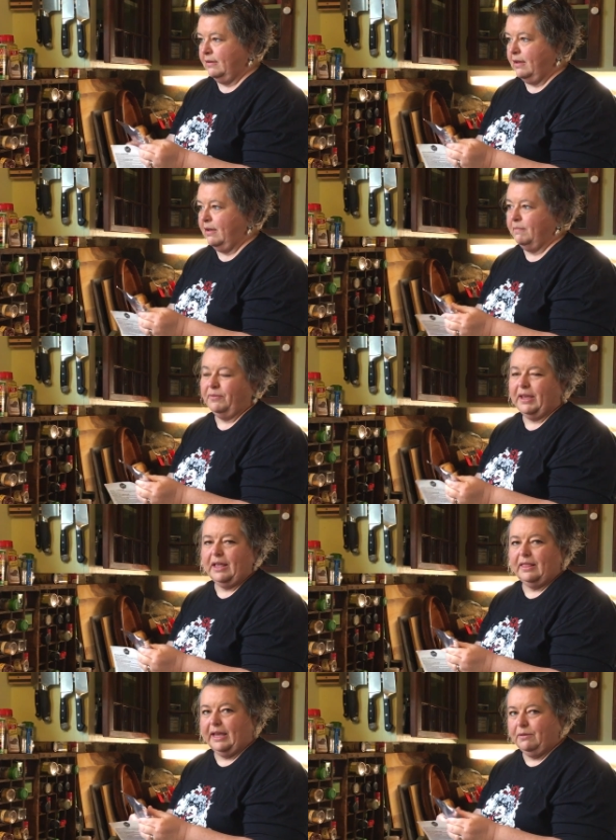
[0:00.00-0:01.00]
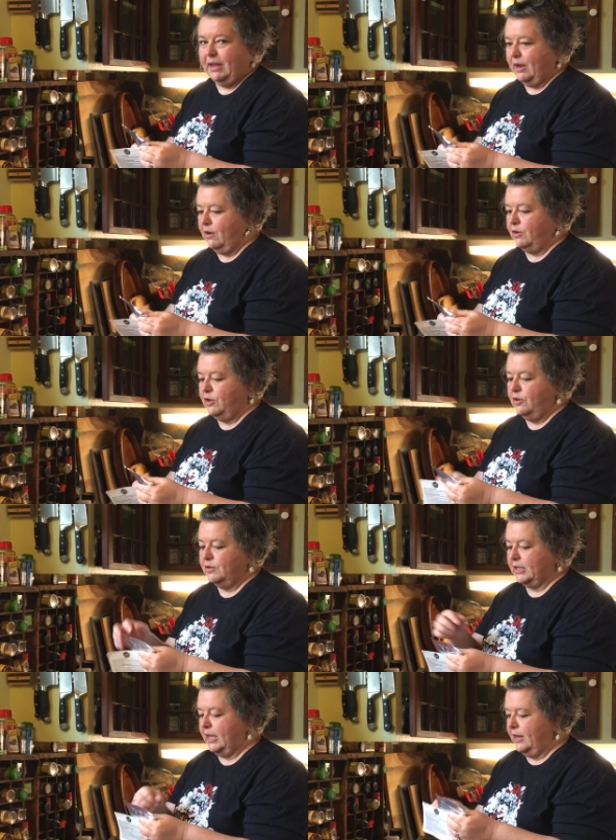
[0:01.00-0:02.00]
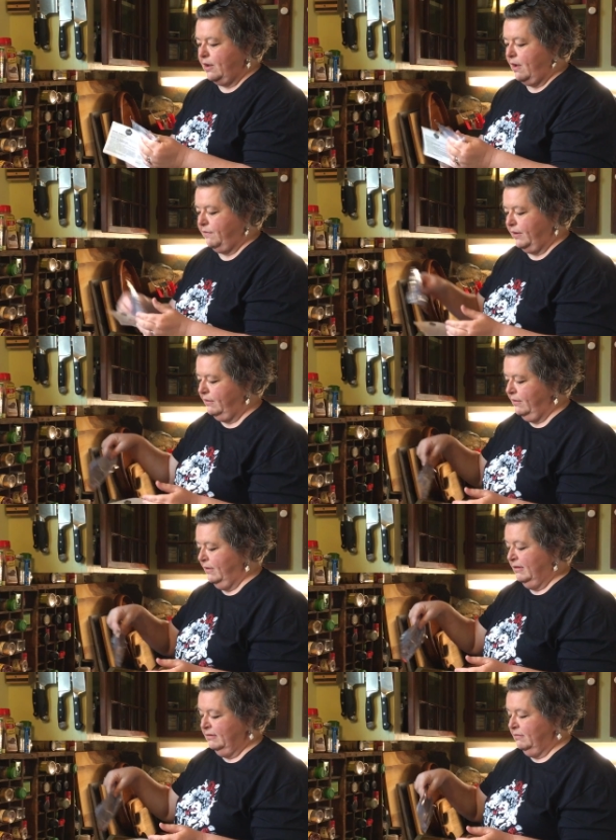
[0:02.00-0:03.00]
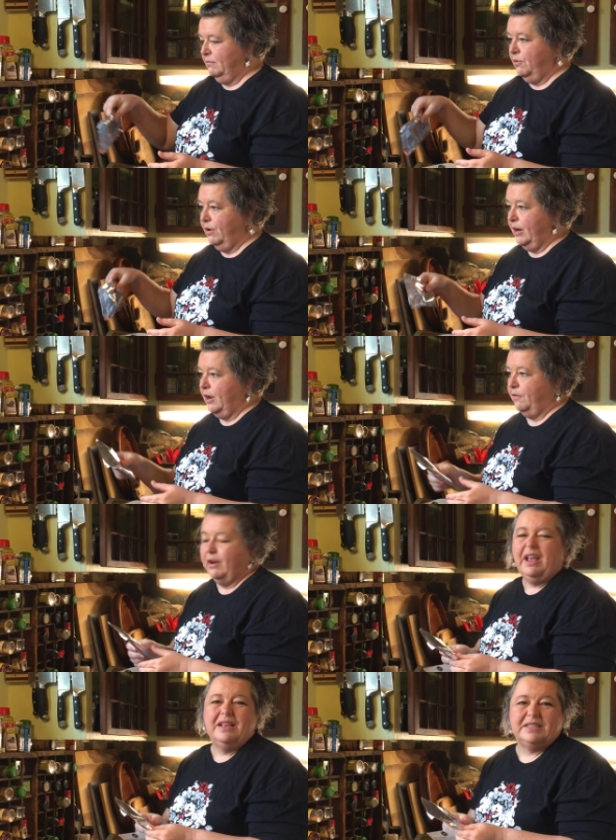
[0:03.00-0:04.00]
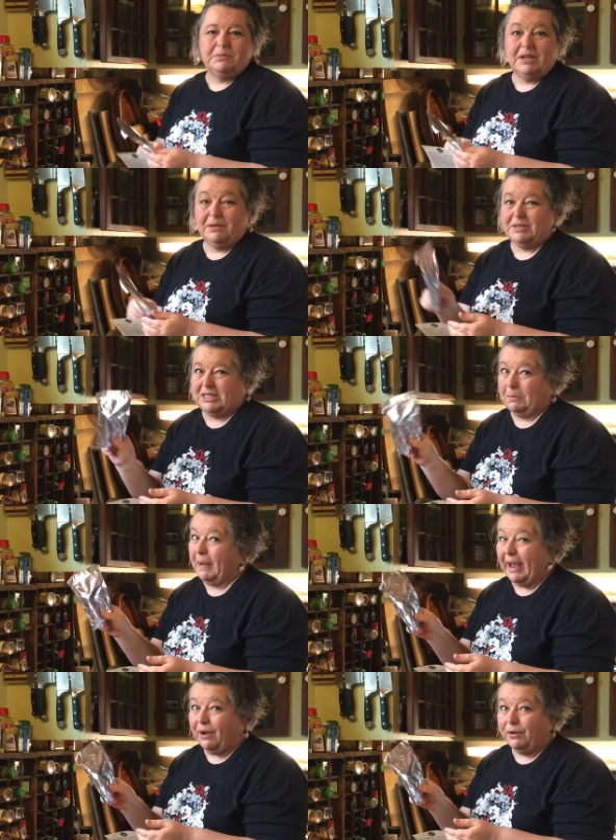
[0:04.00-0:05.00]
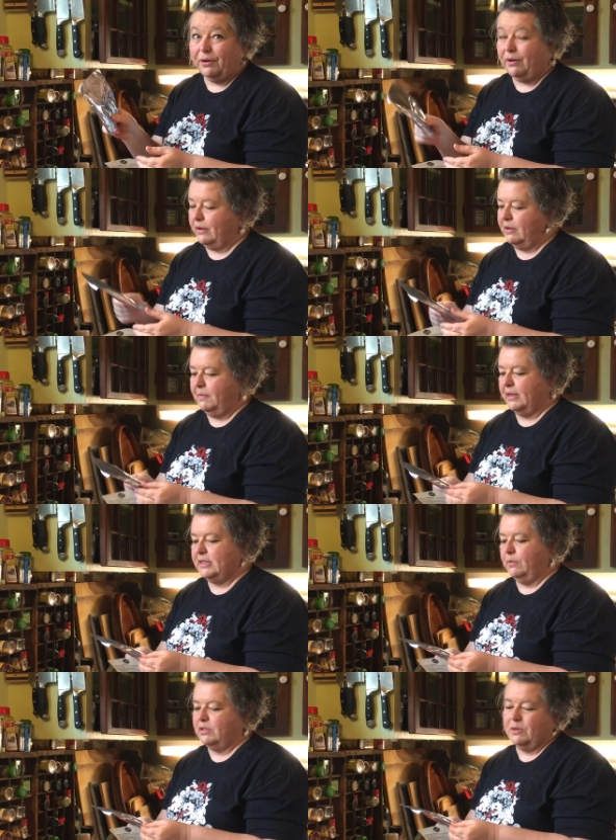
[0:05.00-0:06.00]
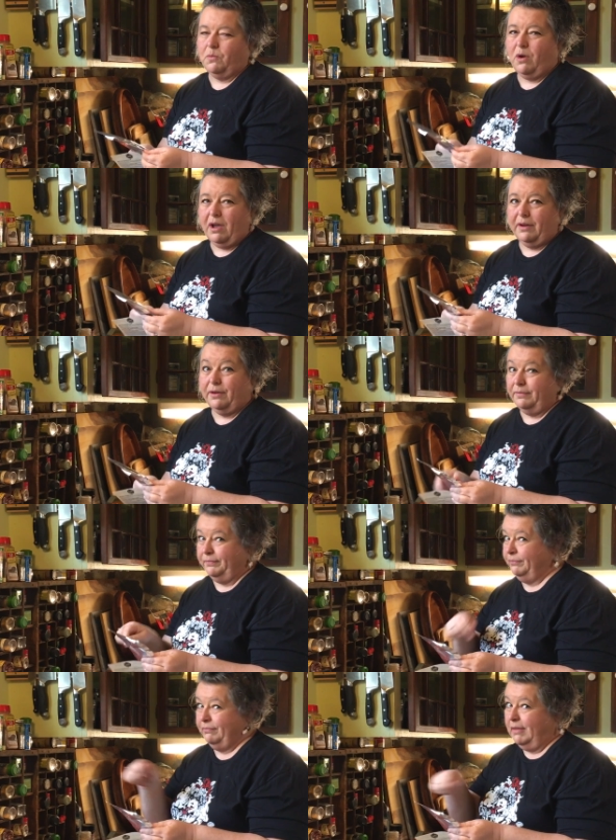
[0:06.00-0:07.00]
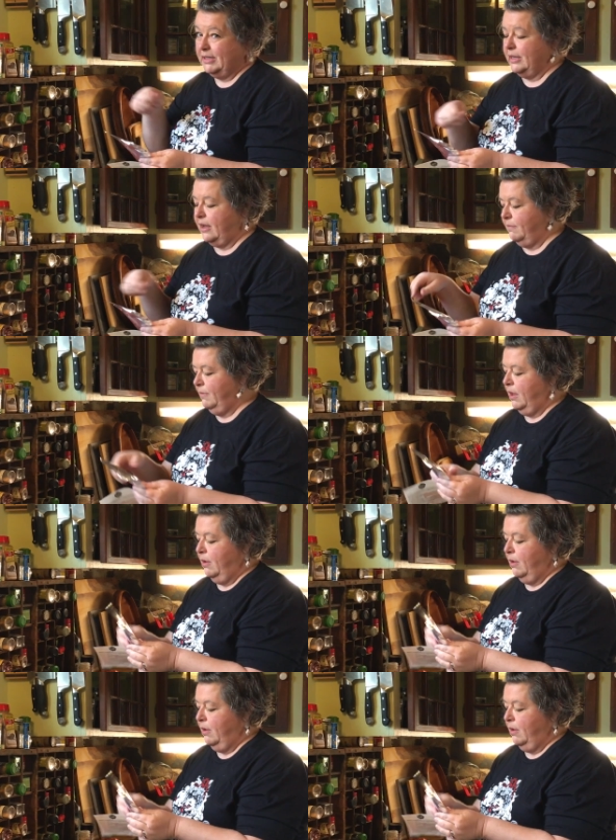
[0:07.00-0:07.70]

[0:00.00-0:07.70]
um, like a liquid and all you do is cut it off and pour it over. Sometimes it's a powder and you mix it with some water, mix it up,